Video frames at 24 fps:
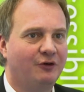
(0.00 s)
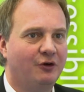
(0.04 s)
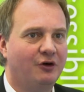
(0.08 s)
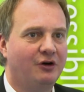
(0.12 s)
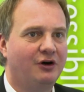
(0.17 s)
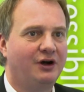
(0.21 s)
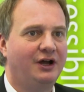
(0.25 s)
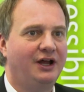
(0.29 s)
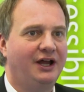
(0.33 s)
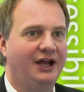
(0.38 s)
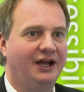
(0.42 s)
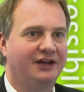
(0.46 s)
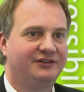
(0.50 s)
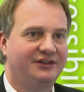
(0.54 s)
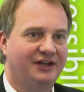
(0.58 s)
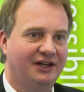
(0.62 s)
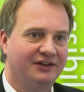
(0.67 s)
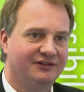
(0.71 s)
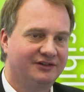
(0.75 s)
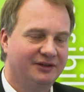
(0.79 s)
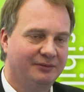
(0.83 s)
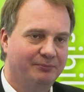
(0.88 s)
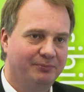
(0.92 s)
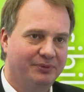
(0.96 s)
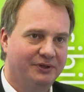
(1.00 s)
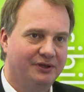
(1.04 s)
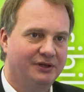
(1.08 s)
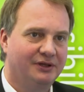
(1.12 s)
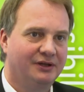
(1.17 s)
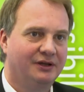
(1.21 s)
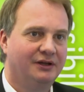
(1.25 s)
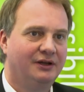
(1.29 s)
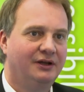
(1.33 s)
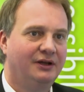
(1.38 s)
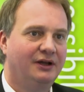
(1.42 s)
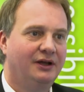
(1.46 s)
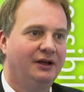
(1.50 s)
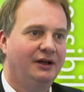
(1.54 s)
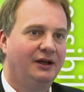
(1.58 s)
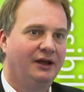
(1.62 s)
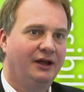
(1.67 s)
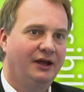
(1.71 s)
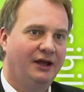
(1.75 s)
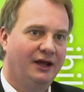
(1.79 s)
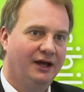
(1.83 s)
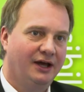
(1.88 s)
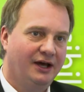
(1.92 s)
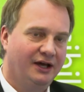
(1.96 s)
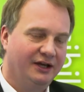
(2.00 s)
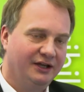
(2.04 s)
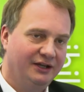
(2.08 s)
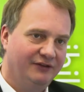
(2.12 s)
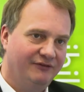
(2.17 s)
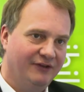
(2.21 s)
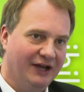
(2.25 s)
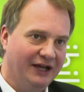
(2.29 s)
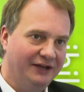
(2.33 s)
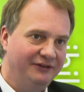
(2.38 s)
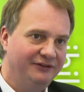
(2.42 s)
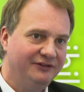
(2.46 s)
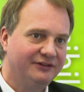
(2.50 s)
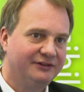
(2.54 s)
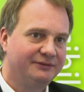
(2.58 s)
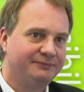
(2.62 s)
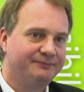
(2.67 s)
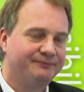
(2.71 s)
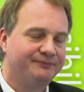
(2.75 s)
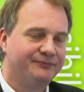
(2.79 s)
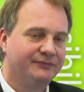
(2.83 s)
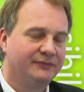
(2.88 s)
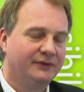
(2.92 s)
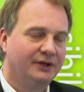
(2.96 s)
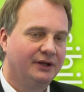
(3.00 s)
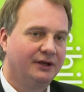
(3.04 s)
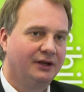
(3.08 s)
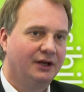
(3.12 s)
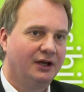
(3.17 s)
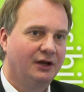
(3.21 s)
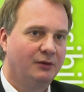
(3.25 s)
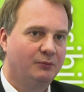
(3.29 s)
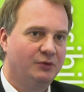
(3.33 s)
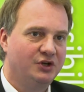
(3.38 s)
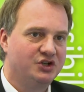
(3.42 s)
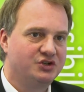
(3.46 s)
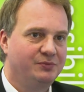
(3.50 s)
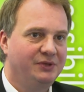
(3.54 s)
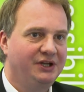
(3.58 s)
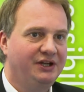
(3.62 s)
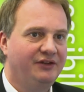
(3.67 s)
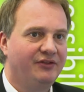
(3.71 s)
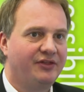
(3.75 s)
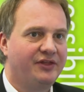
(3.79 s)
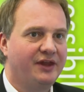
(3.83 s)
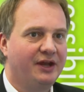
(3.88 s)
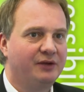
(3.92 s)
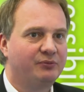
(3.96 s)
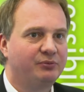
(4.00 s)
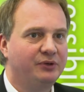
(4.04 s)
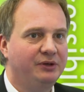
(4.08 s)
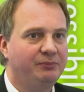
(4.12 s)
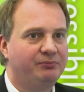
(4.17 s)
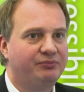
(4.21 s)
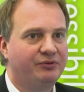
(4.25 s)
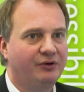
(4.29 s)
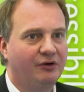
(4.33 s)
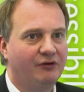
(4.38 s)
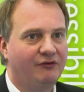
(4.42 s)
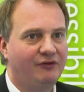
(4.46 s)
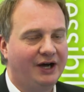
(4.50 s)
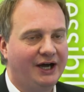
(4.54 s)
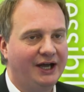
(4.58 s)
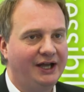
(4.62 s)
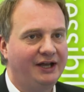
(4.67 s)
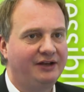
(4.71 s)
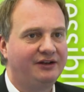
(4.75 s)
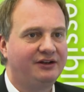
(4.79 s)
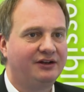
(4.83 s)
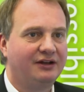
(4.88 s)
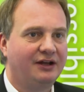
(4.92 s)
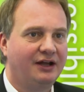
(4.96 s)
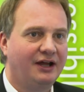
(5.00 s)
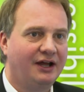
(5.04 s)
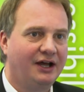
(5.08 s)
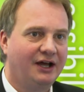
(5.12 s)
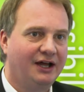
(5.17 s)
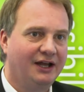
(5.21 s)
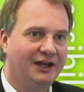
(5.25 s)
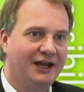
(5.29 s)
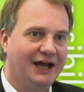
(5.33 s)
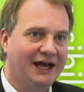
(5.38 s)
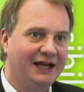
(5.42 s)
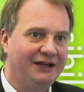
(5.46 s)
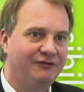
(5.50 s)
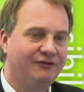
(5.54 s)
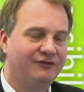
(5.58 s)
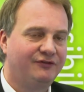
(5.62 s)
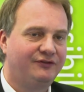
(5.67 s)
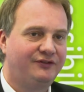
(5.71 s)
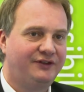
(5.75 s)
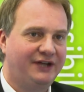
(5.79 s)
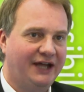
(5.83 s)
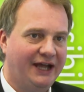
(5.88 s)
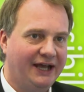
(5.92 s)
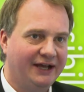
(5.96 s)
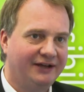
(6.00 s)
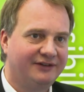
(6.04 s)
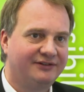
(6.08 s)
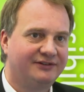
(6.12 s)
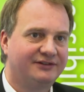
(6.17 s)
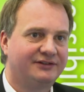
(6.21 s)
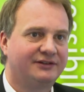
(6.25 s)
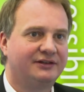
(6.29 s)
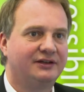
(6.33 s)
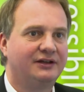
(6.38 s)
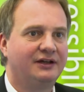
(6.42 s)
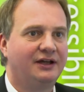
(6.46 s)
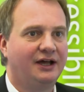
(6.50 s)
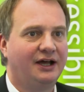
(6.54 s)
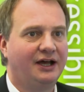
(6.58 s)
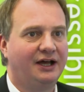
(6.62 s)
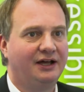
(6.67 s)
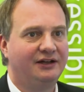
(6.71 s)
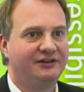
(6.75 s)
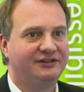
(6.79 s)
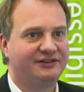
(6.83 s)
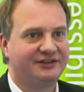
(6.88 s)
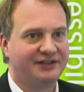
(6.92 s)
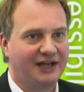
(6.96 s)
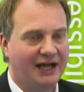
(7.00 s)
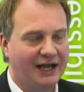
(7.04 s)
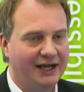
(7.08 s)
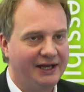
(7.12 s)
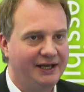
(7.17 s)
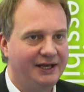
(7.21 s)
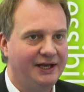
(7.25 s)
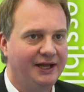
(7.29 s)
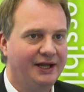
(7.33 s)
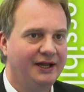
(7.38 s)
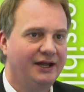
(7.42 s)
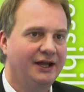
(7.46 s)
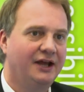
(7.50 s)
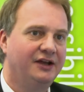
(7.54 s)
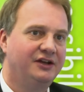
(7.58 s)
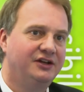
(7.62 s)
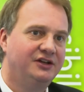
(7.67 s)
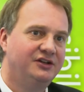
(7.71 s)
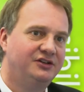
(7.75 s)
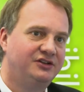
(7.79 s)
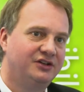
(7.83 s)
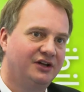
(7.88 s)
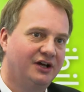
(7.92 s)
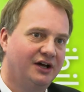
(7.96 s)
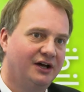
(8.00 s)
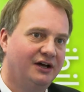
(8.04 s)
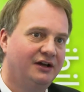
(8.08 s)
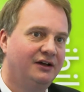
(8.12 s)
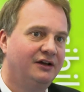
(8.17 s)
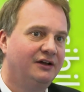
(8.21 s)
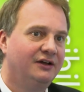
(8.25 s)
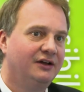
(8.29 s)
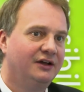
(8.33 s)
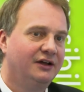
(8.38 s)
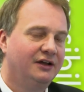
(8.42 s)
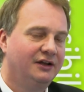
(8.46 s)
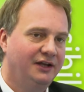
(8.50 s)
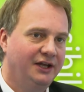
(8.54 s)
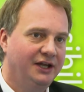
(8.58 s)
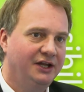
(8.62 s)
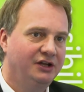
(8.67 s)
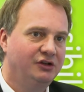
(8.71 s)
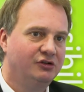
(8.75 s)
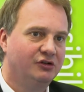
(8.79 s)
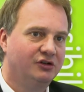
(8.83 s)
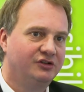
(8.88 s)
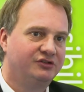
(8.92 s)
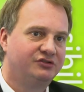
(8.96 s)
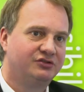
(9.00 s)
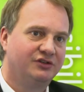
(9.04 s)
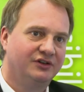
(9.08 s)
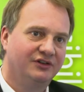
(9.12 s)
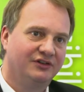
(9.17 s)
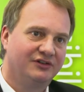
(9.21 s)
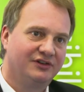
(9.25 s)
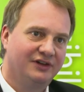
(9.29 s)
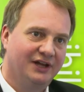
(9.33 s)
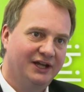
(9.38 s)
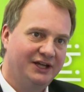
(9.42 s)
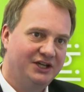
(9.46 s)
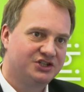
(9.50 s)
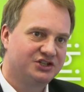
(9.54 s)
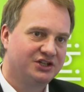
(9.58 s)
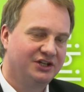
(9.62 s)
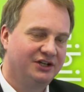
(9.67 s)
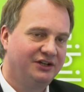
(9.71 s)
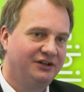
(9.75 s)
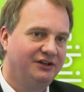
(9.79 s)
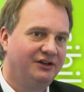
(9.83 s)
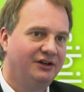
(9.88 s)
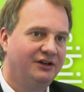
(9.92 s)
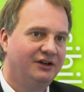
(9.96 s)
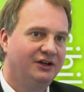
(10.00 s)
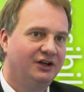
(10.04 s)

for accessible uh, events which means that we provide uh, live text, uh, signing and interlingual translation,